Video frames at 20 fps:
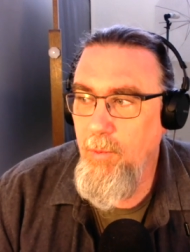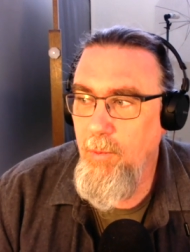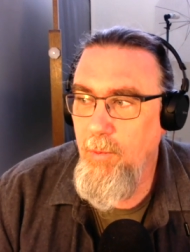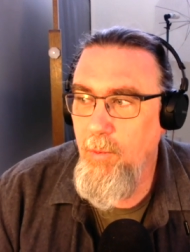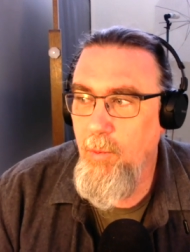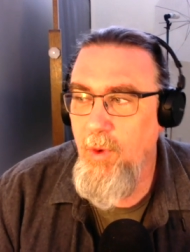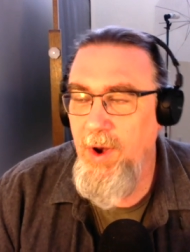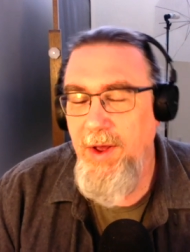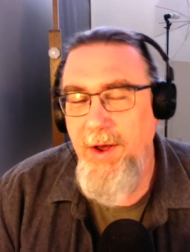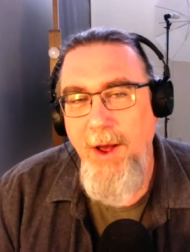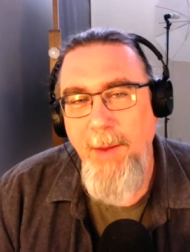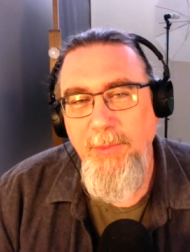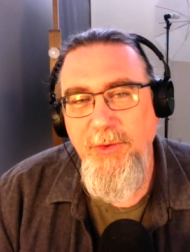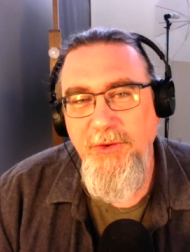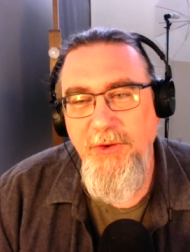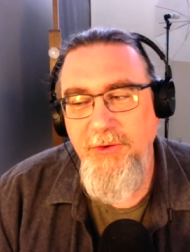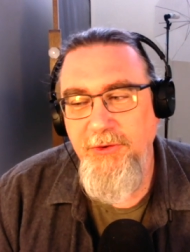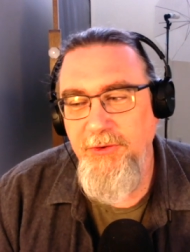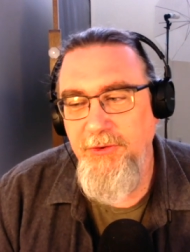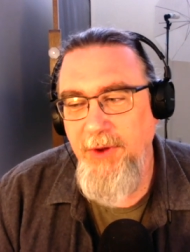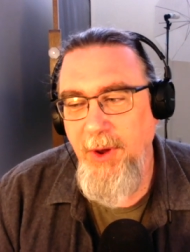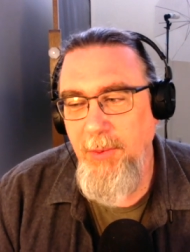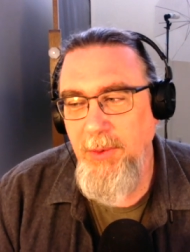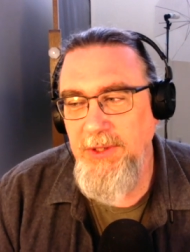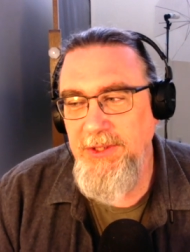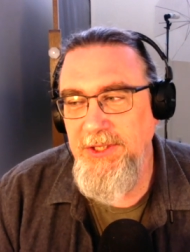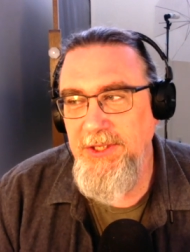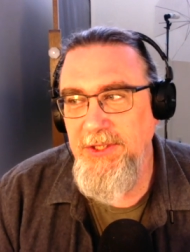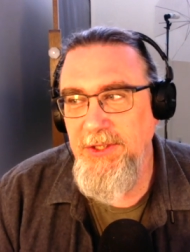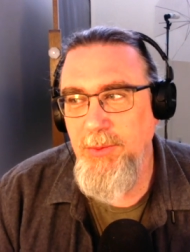When it comes to
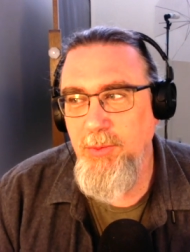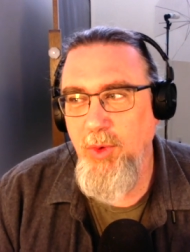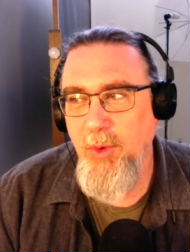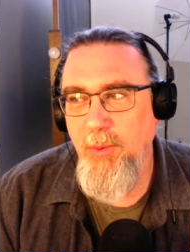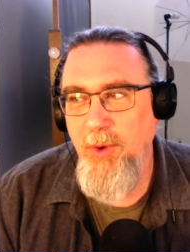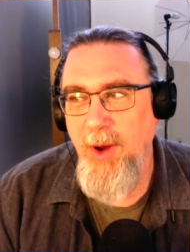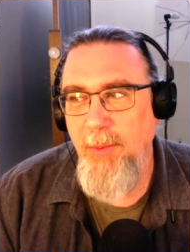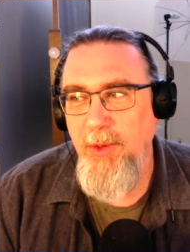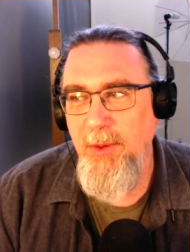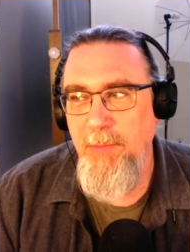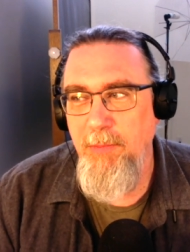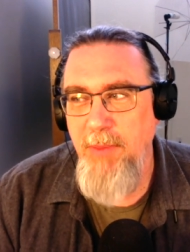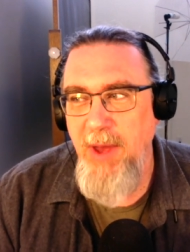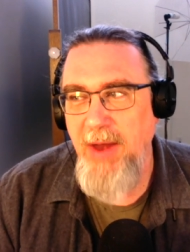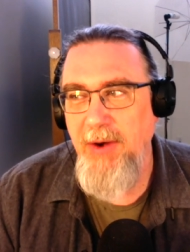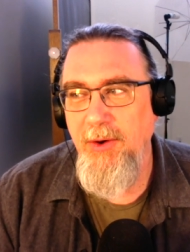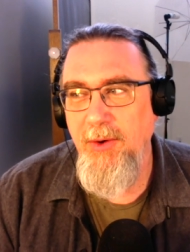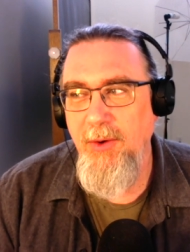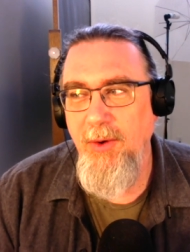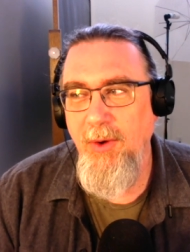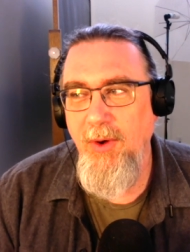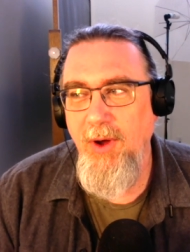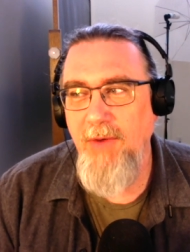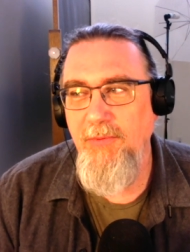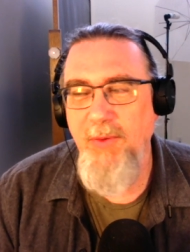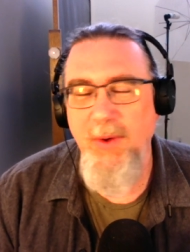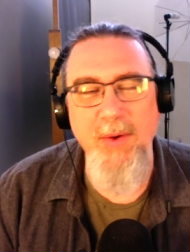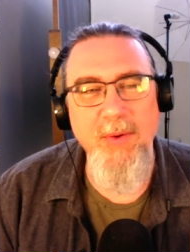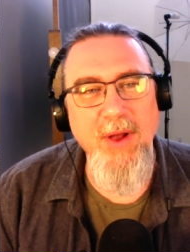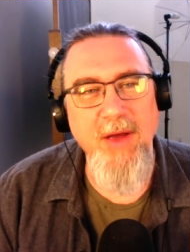Stoicism, we're probably better
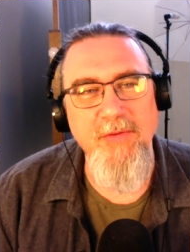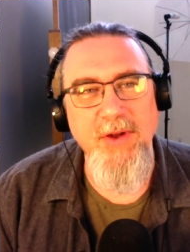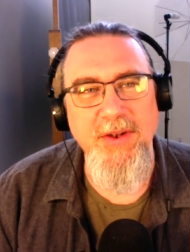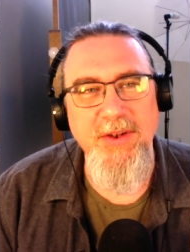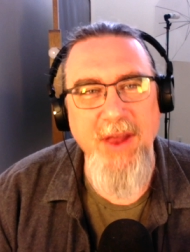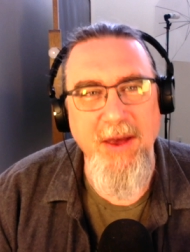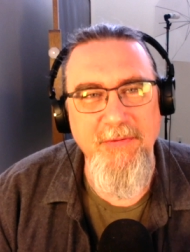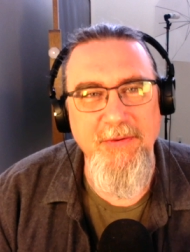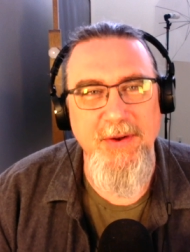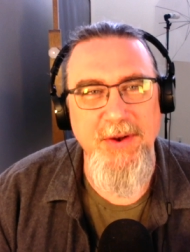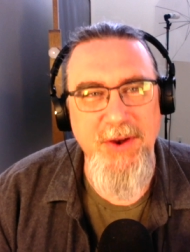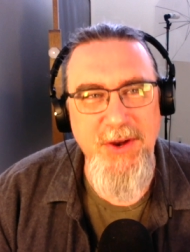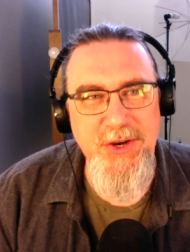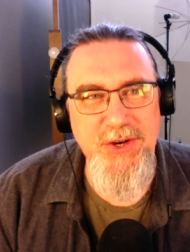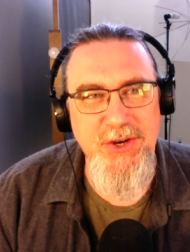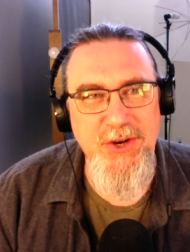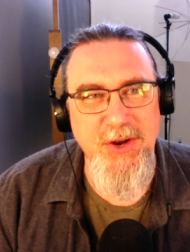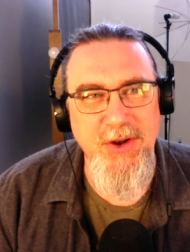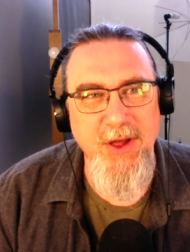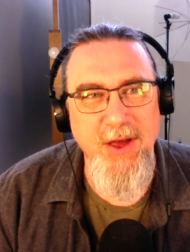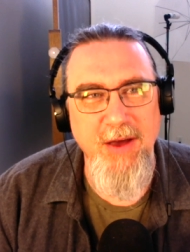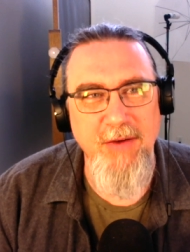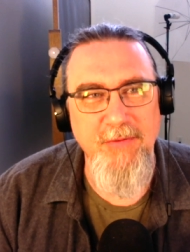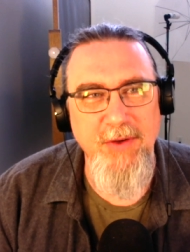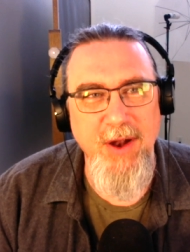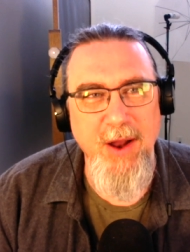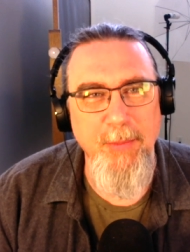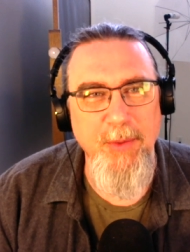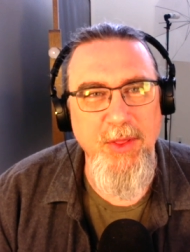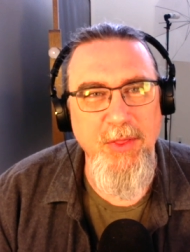off. We don't have a definition of
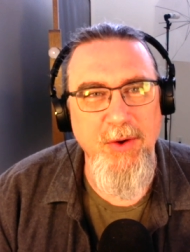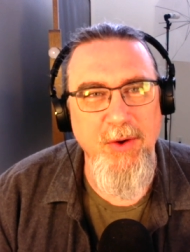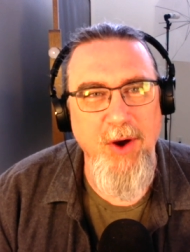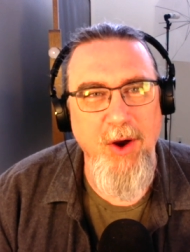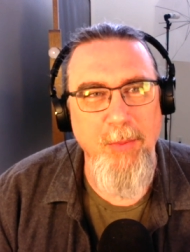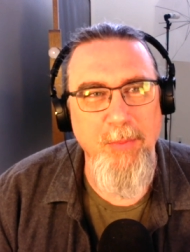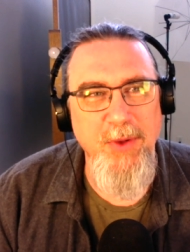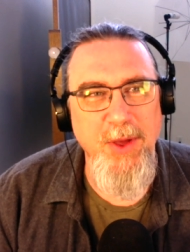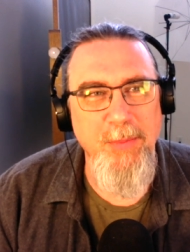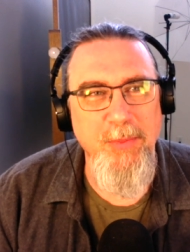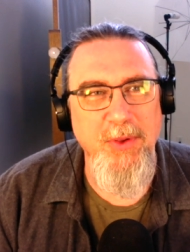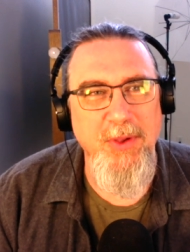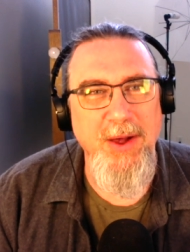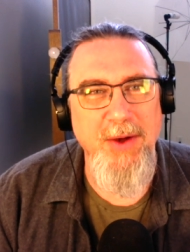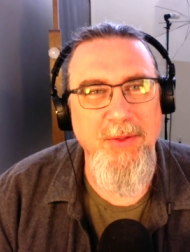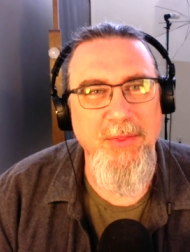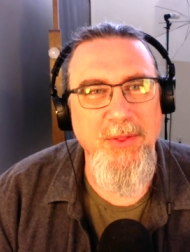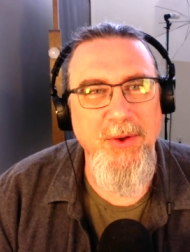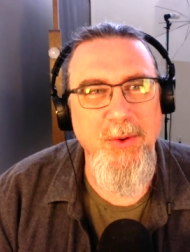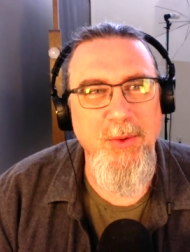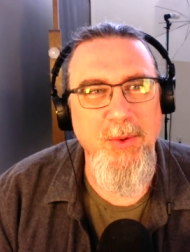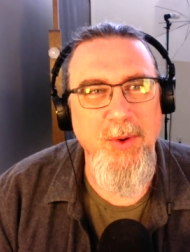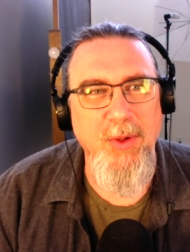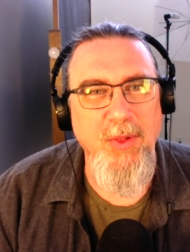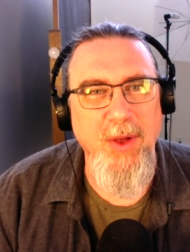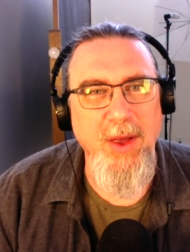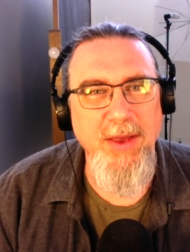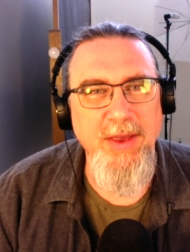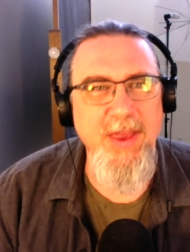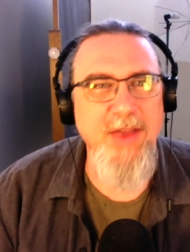it. I mean, there are people out there who are
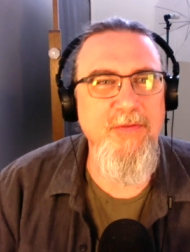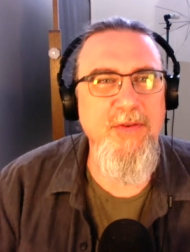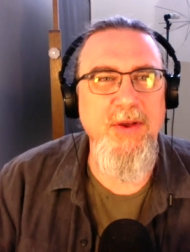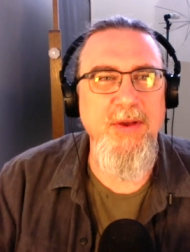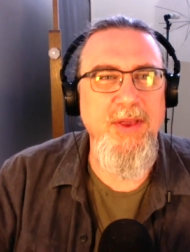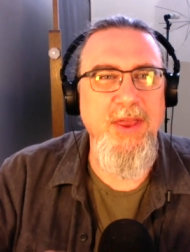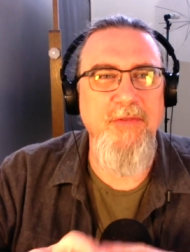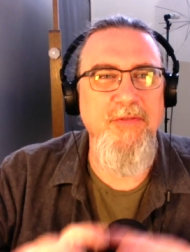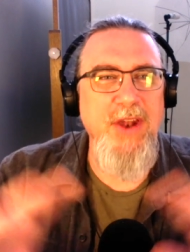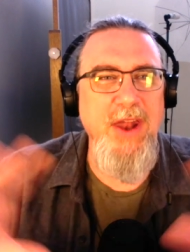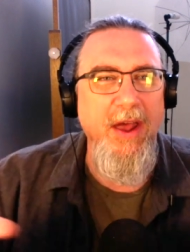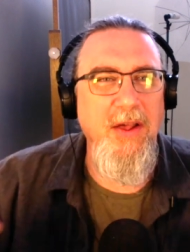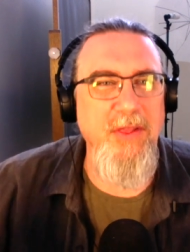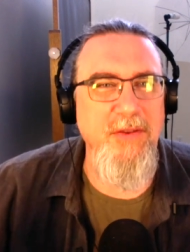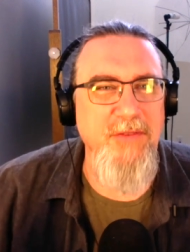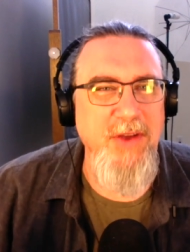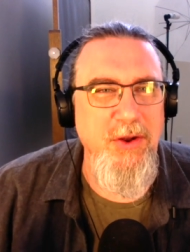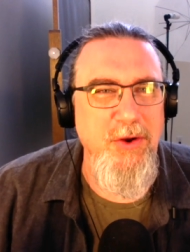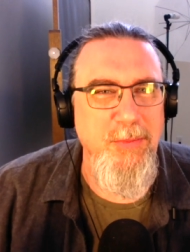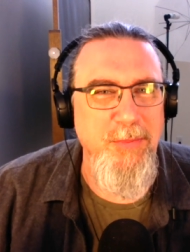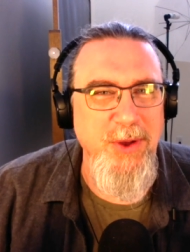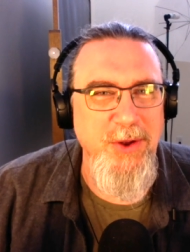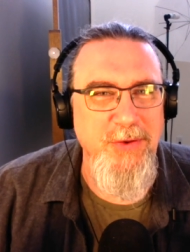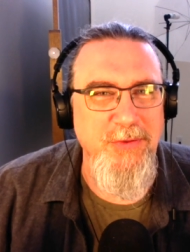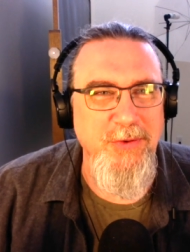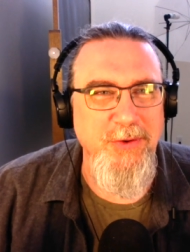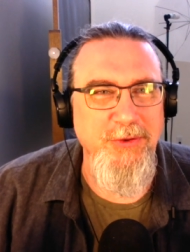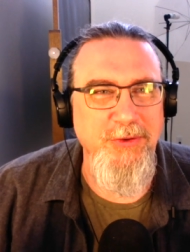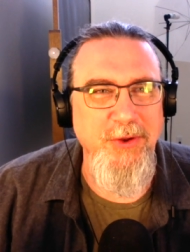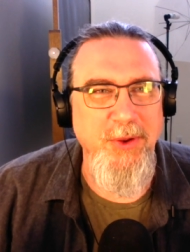like, give an elevator pitch
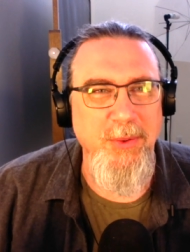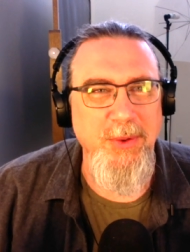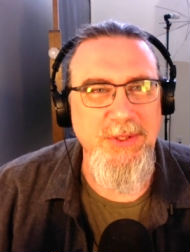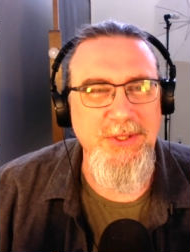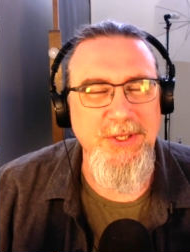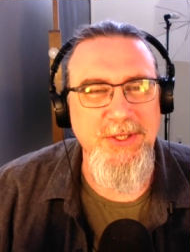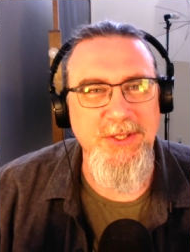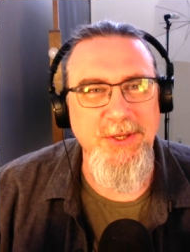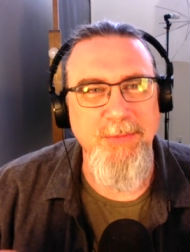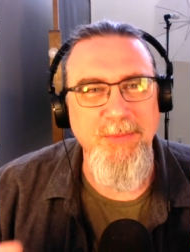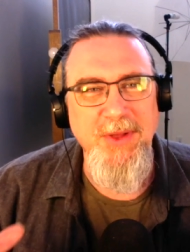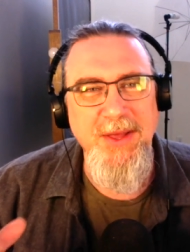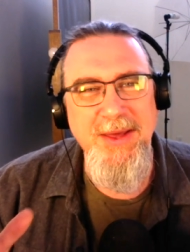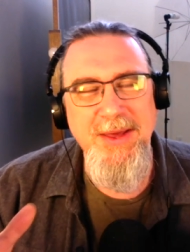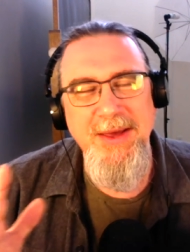for Stoicism.